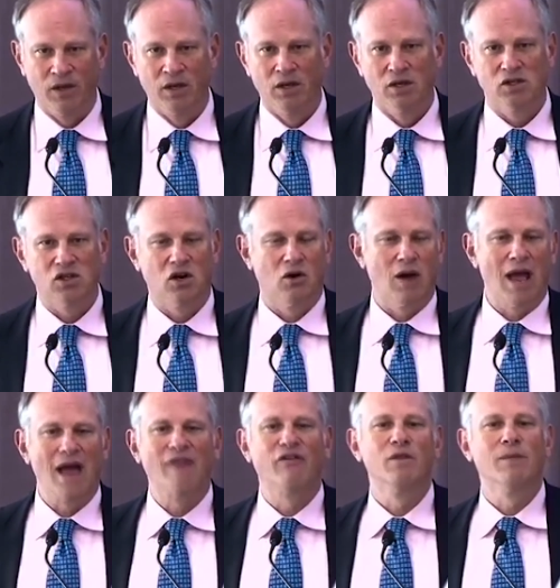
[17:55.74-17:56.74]
So
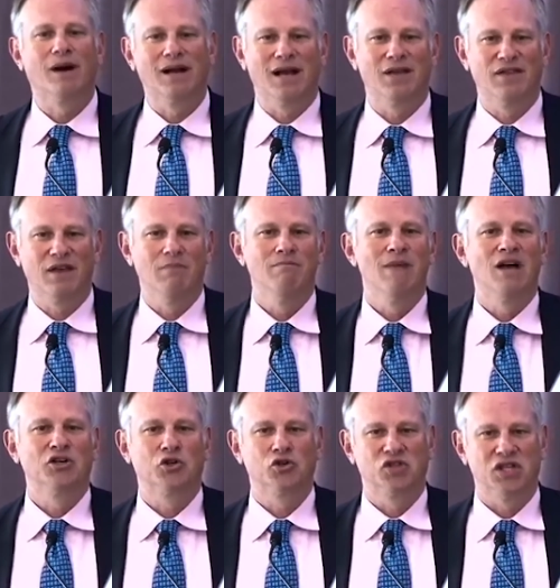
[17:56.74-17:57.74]
everybody, I think,
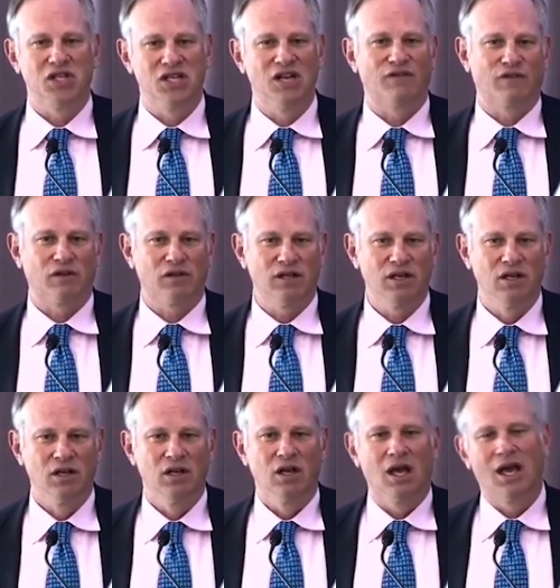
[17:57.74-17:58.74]
measures it differently,
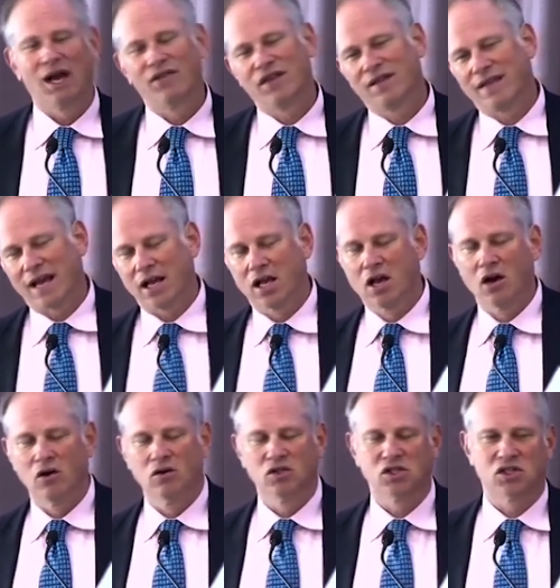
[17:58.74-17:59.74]
and I think that
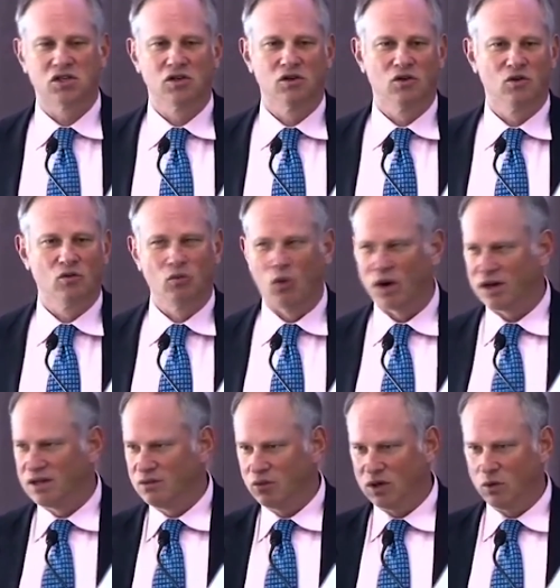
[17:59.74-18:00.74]
goes to one
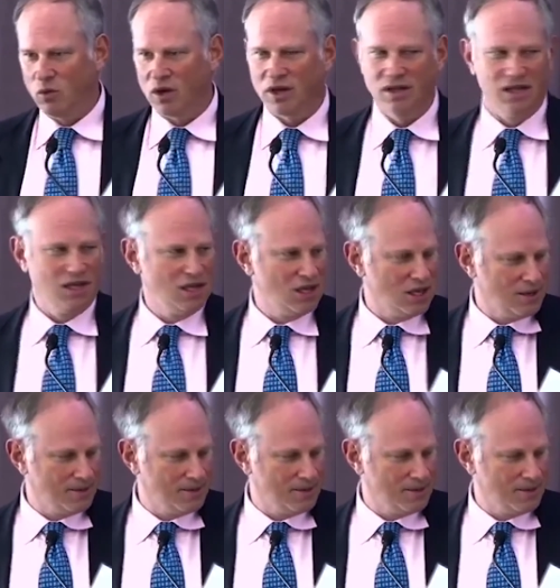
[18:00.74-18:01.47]
of the